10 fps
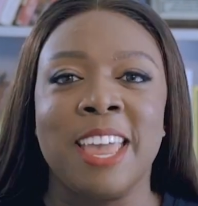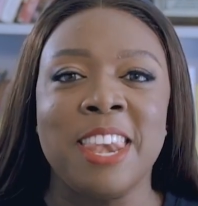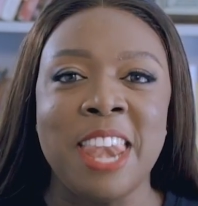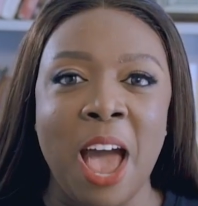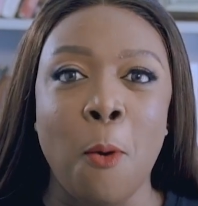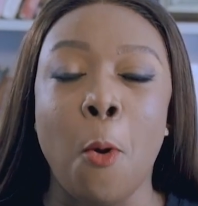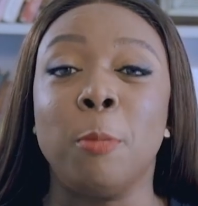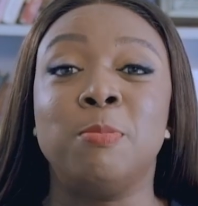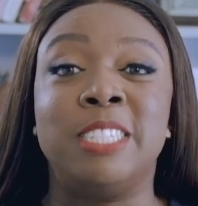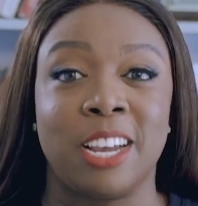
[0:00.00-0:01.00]
Now,
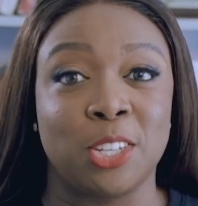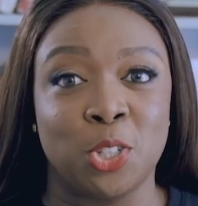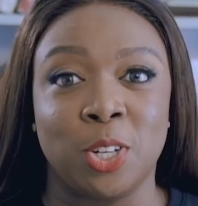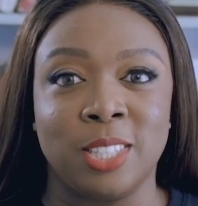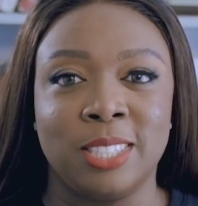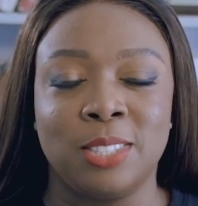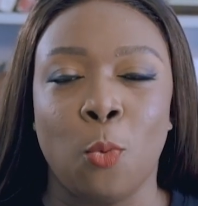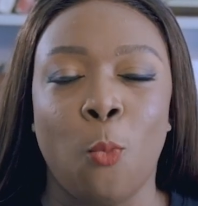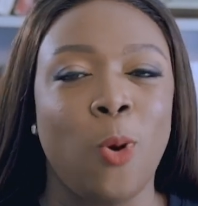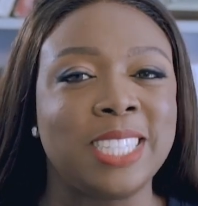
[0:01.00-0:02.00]
objections.
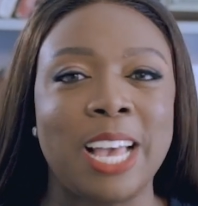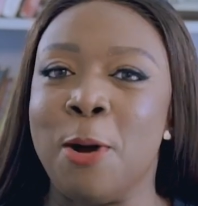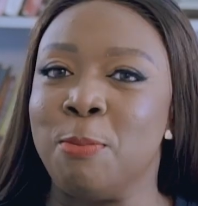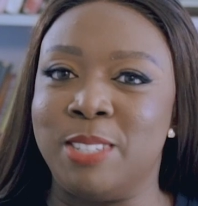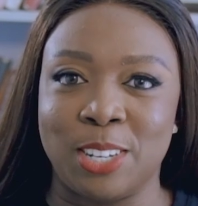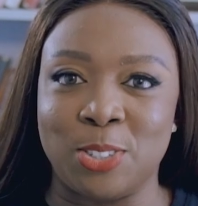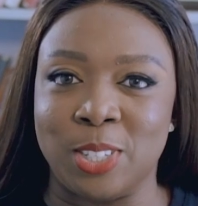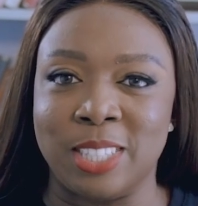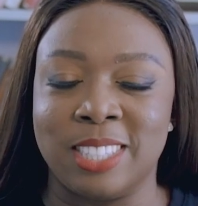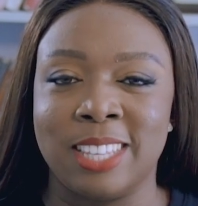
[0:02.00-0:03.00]
What are
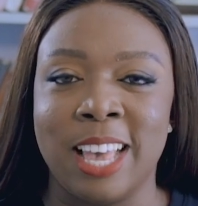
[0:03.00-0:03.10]
objections?